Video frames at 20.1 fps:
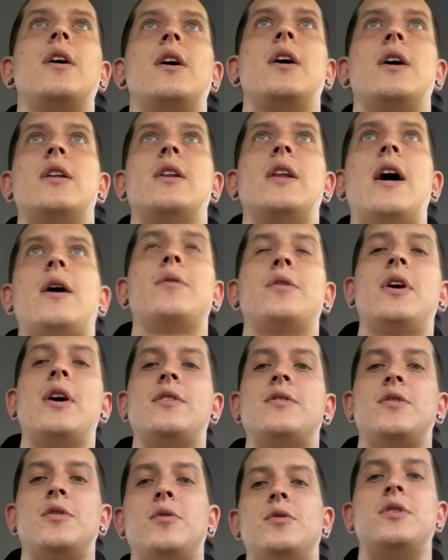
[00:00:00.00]
And now
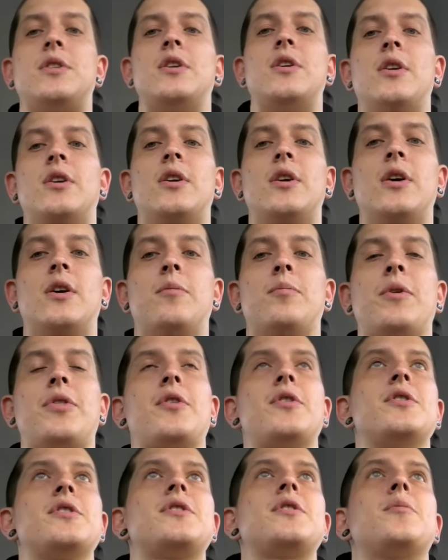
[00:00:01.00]
yen's used here again, but
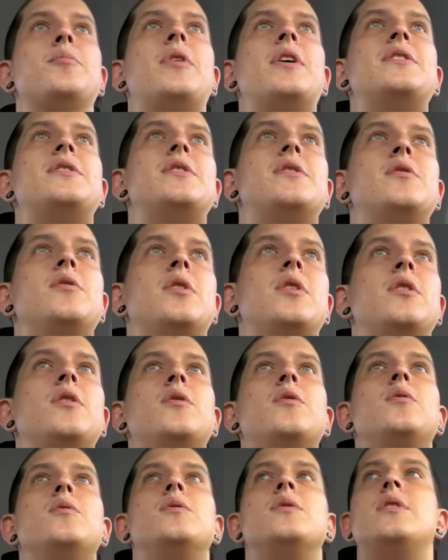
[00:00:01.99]
there's still places you
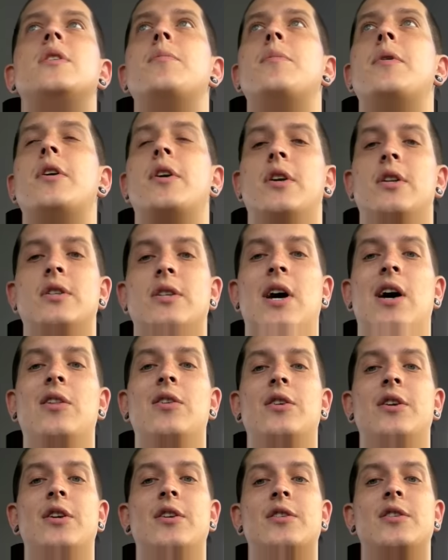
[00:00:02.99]
can use the American
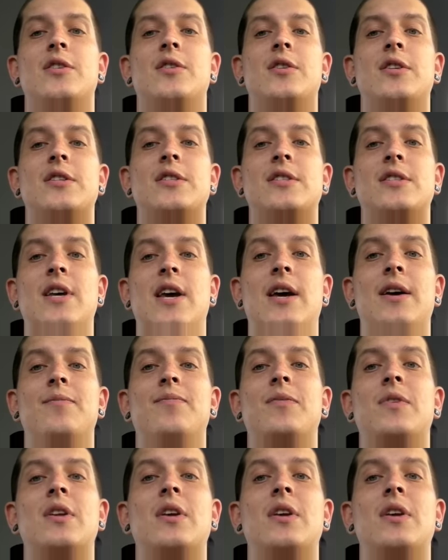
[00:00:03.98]
dollar here till this day.